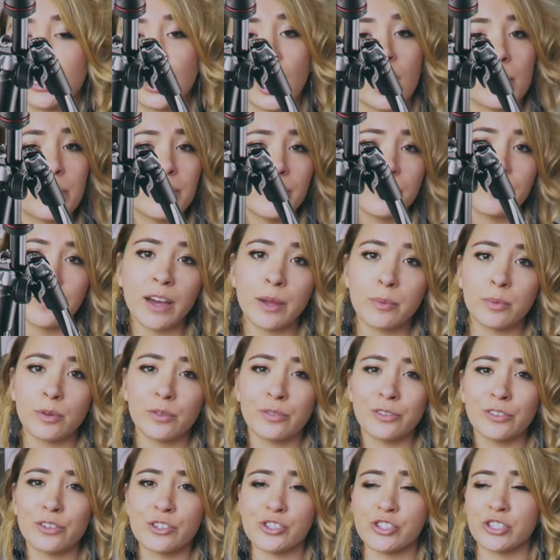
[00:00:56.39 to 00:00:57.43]
a carbon
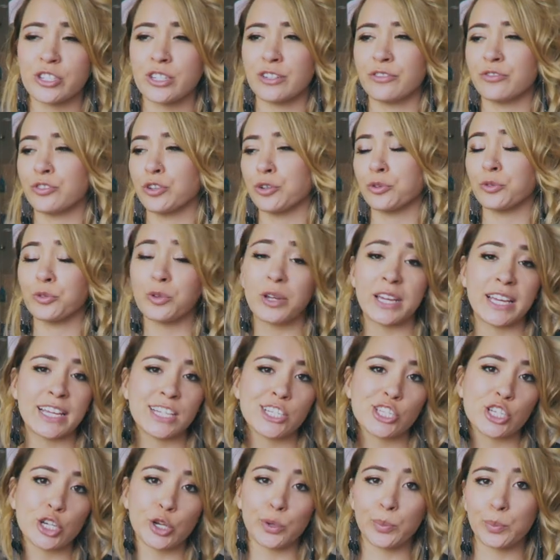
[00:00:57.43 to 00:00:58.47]
fiber version if you're
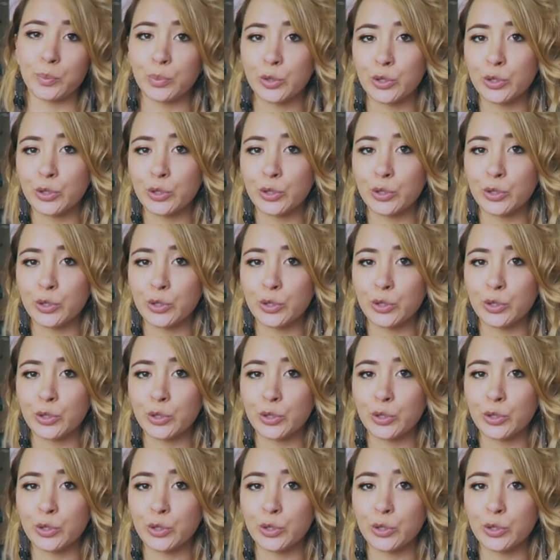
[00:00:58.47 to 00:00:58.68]
rich or